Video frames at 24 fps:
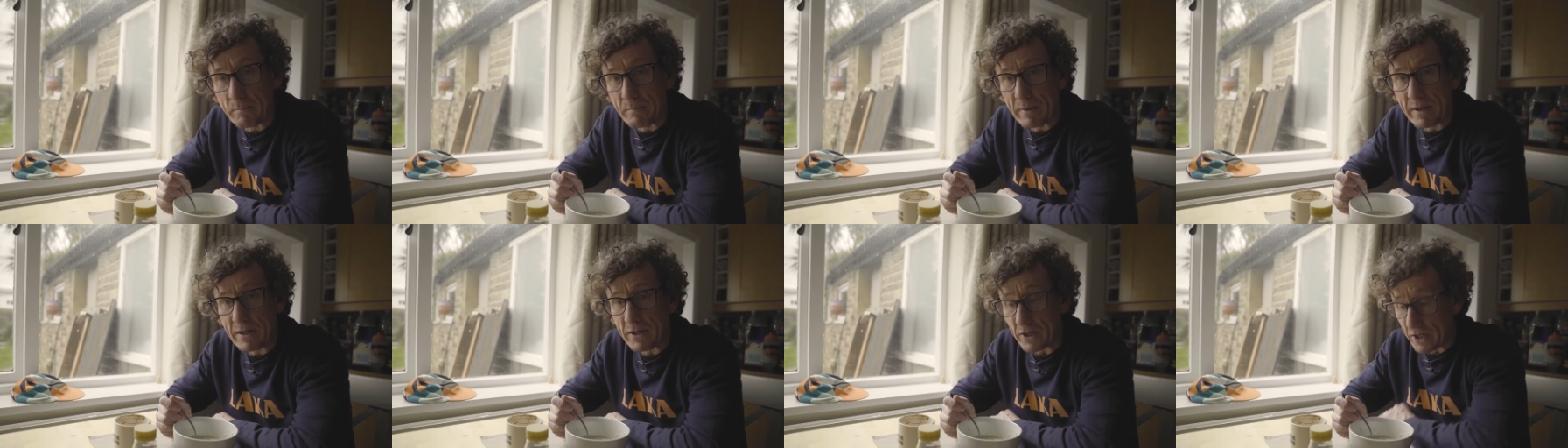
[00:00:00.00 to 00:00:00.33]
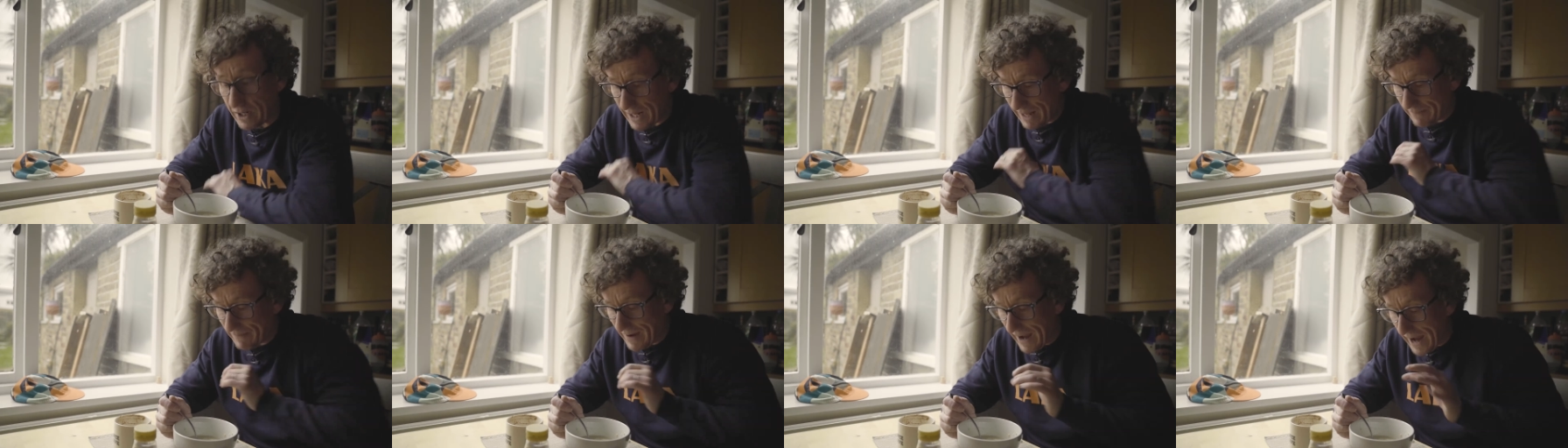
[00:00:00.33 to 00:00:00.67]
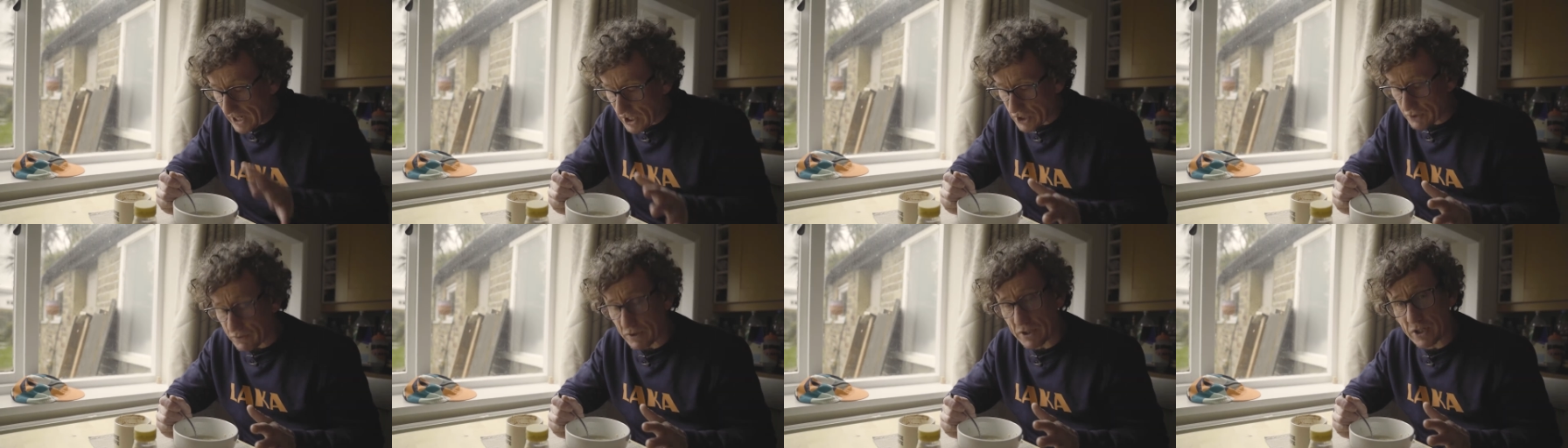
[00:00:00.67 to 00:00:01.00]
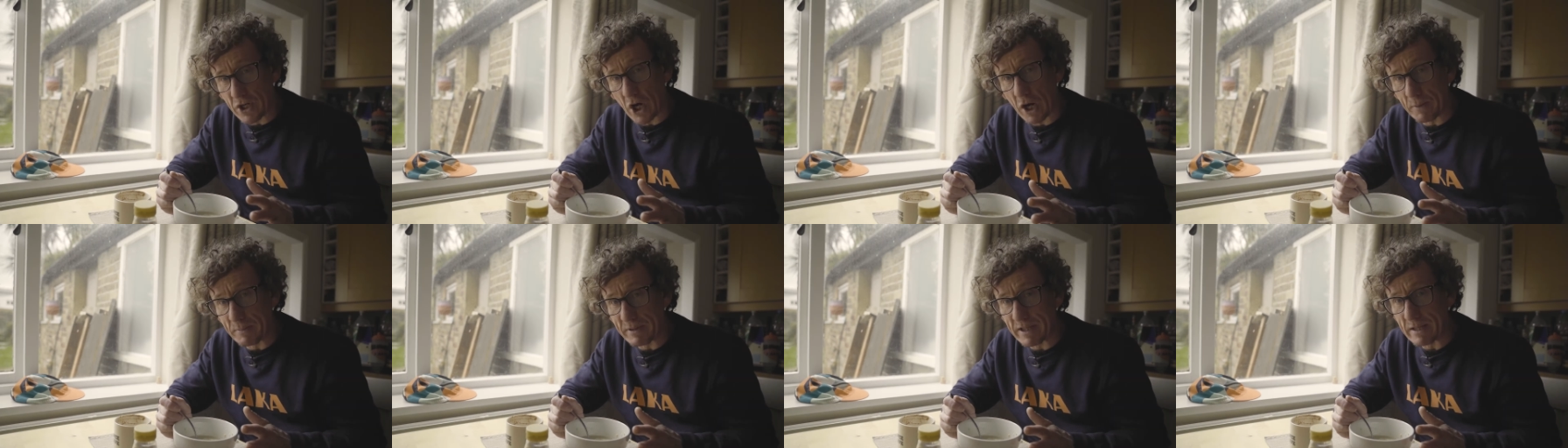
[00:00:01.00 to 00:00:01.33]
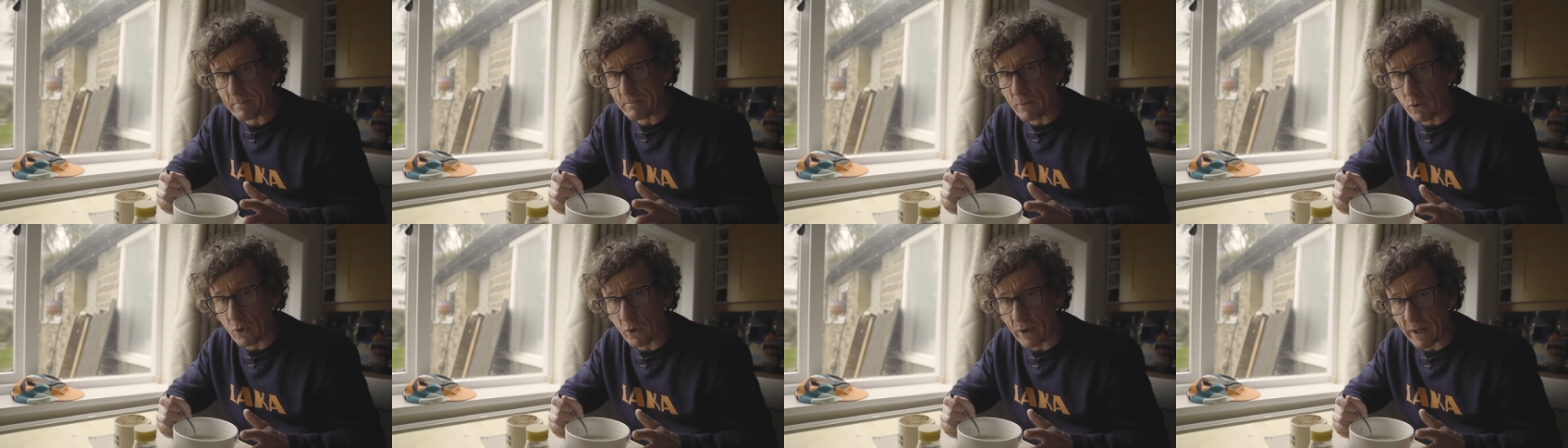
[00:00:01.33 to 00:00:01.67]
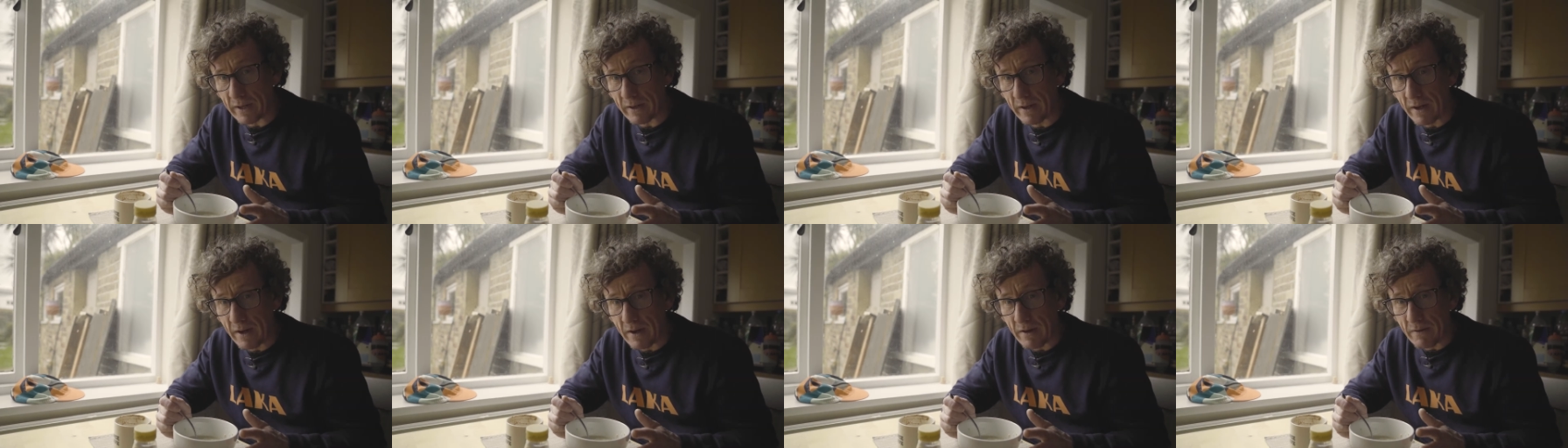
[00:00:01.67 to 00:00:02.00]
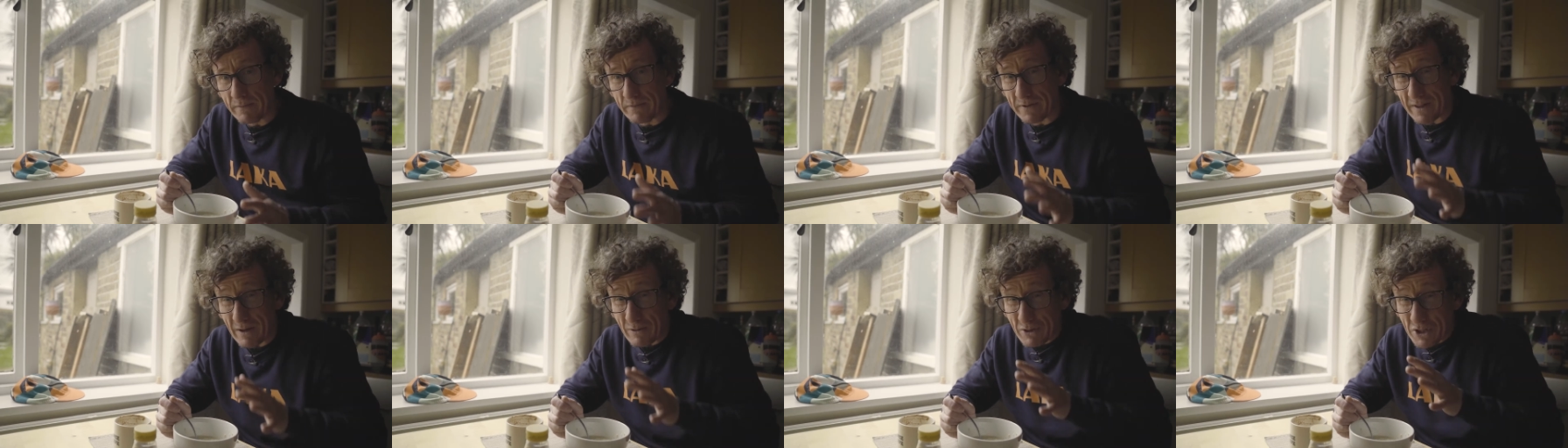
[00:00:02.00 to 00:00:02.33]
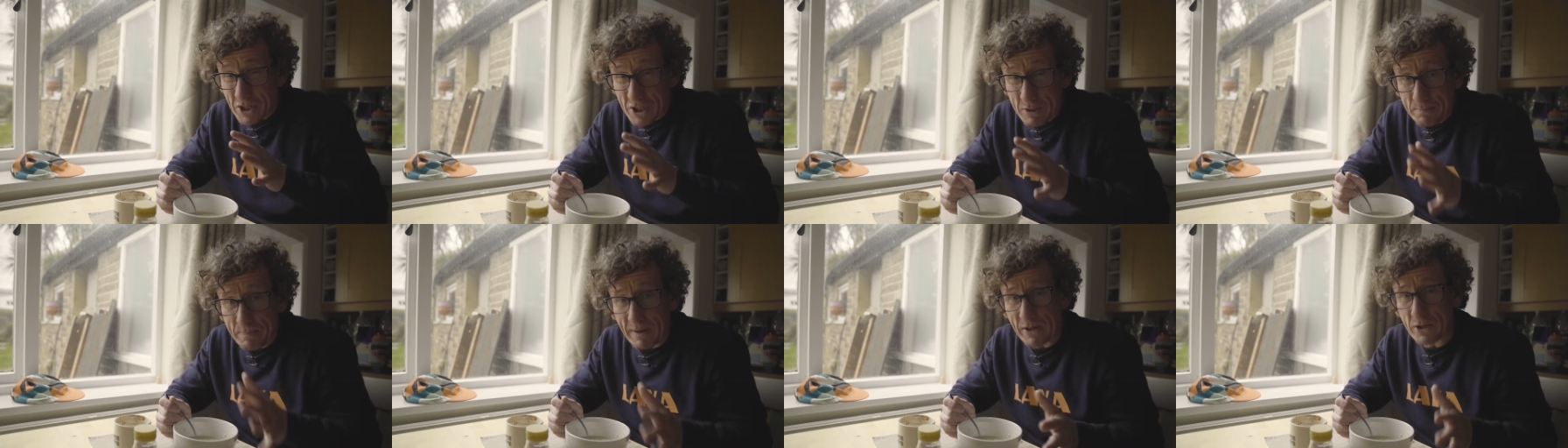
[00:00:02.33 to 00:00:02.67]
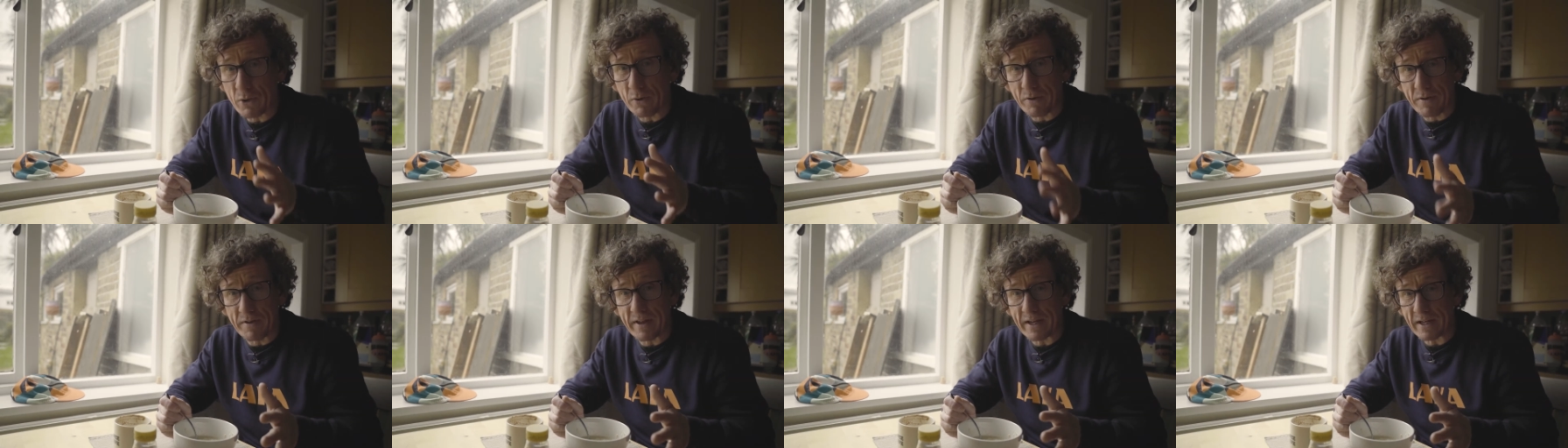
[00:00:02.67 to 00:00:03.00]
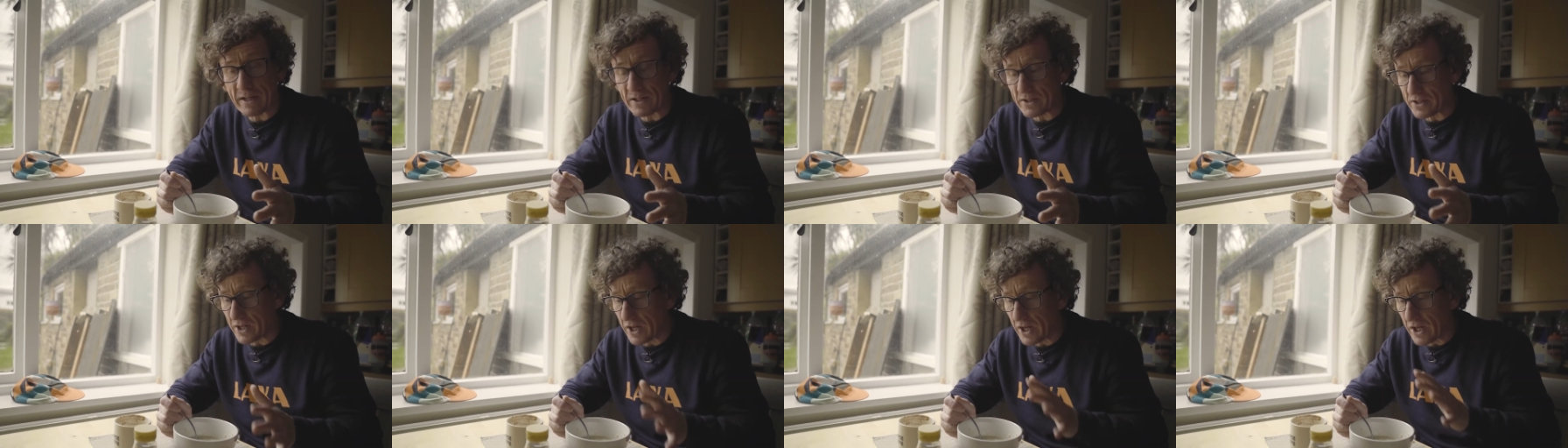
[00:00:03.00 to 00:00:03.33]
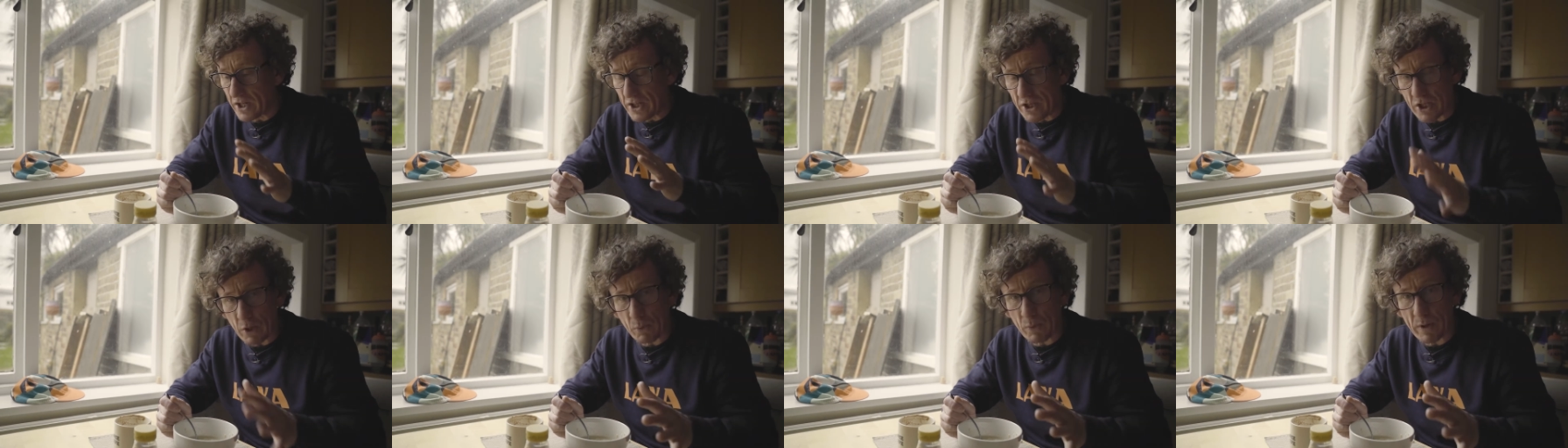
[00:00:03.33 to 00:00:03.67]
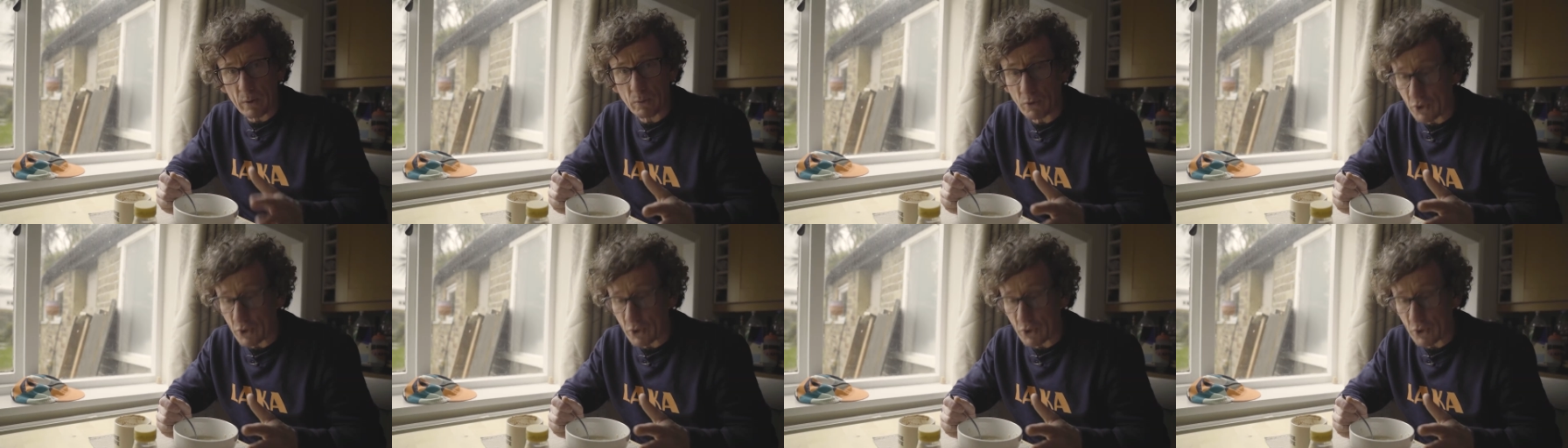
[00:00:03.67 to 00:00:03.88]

bit, you'll have extra time in the morning for those special things that we all